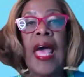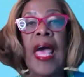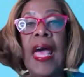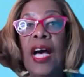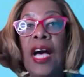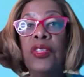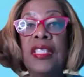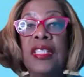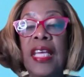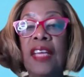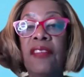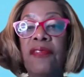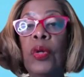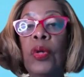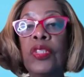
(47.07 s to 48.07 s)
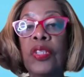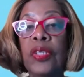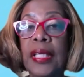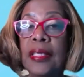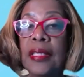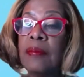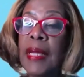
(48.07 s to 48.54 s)
held today
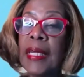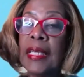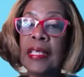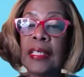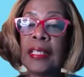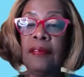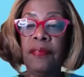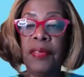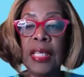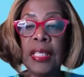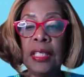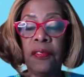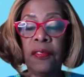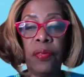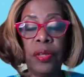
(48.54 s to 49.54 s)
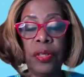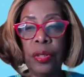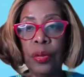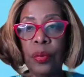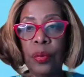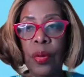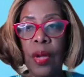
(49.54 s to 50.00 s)
virtually to make it convenient for
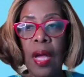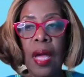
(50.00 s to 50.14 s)
you.